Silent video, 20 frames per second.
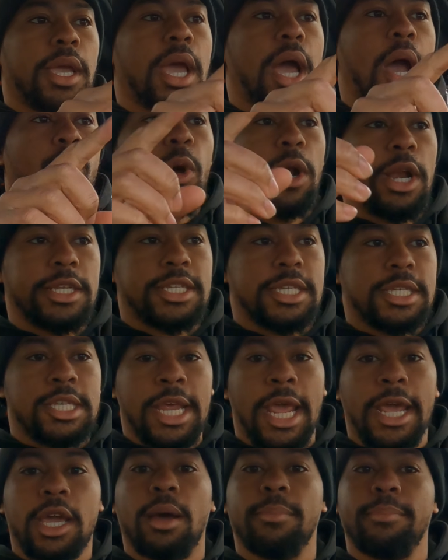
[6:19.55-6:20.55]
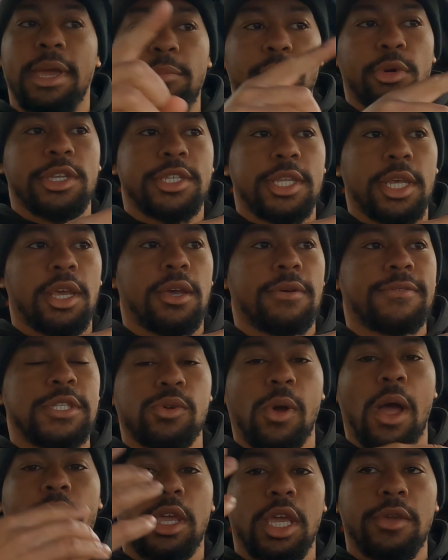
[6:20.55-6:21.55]
I wanted to say commemorative,
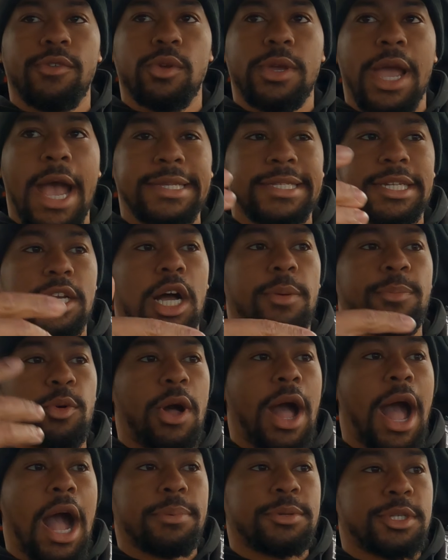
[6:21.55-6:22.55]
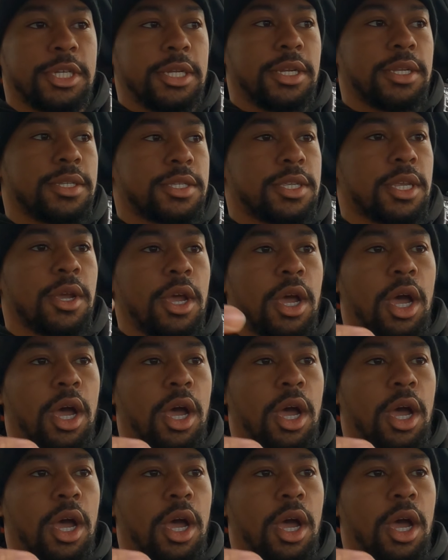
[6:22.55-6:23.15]
so I'll give you guys a couple options